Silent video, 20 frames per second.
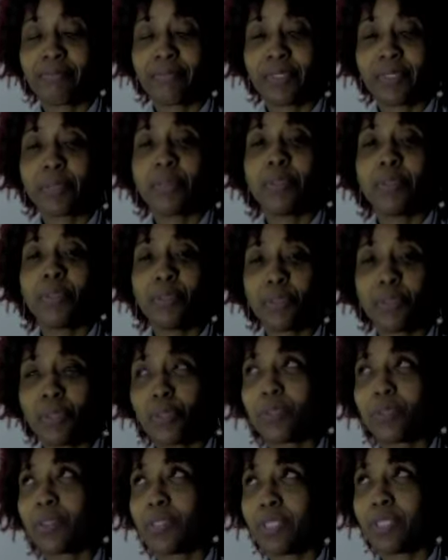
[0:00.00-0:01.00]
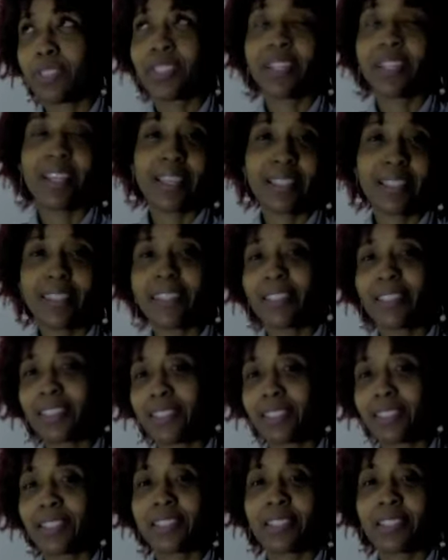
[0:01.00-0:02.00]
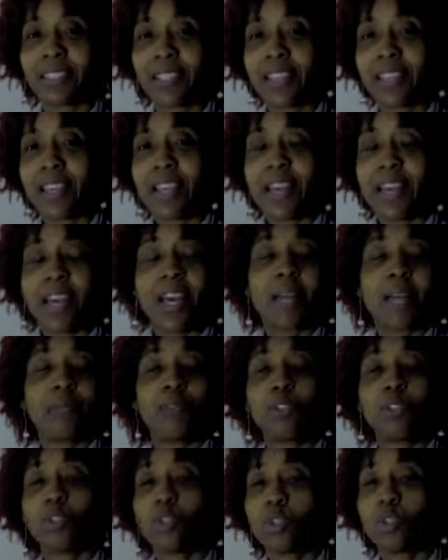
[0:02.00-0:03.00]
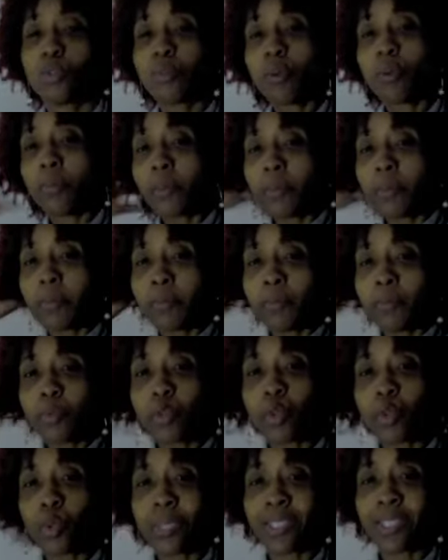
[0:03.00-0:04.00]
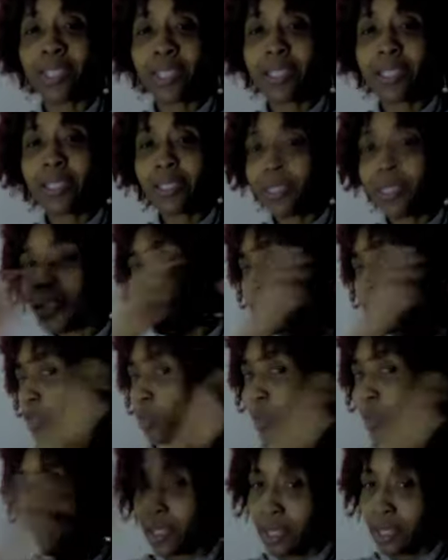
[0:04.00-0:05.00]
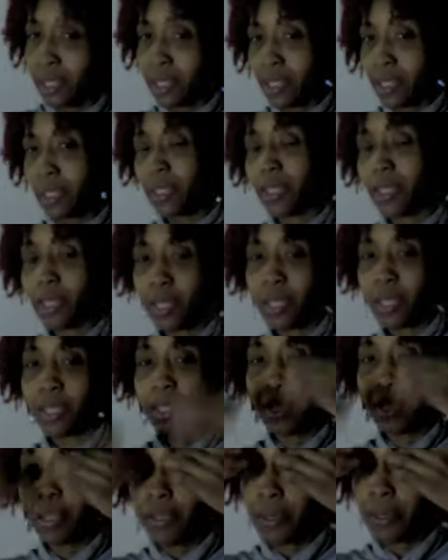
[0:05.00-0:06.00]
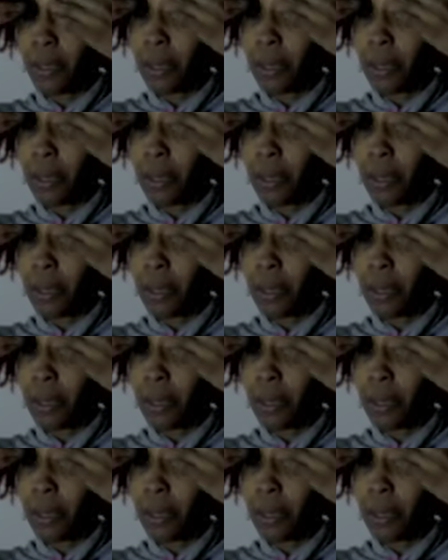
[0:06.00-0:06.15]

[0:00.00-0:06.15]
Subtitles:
Feels good like this. I'm just going to probably twist, and then